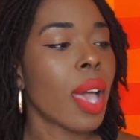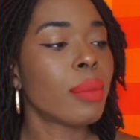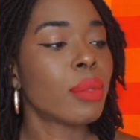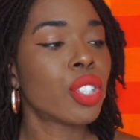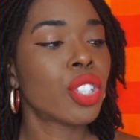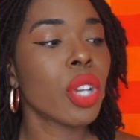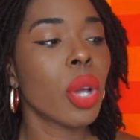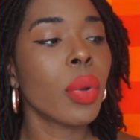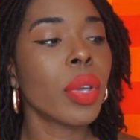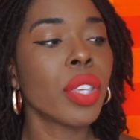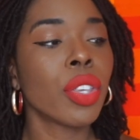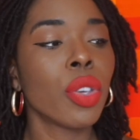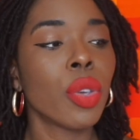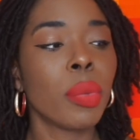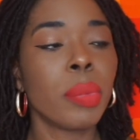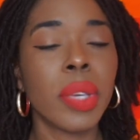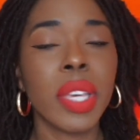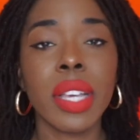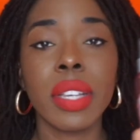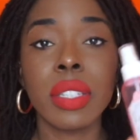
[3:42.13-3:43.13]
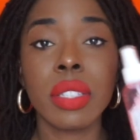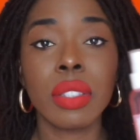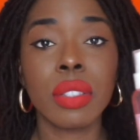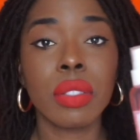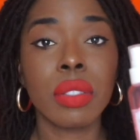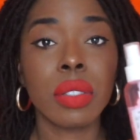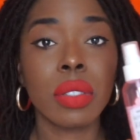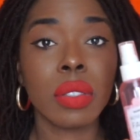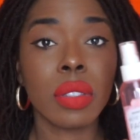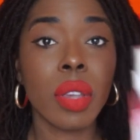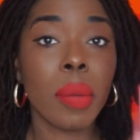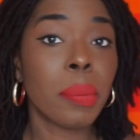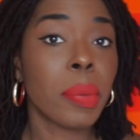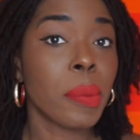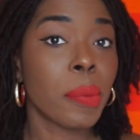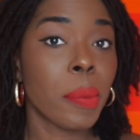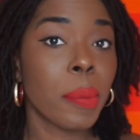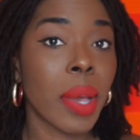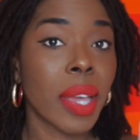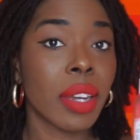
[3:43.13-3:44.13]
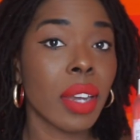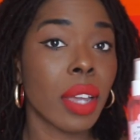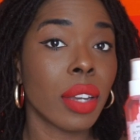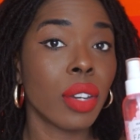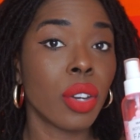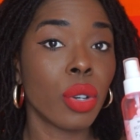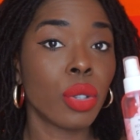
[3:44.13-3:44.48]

I'm showing you because some people might not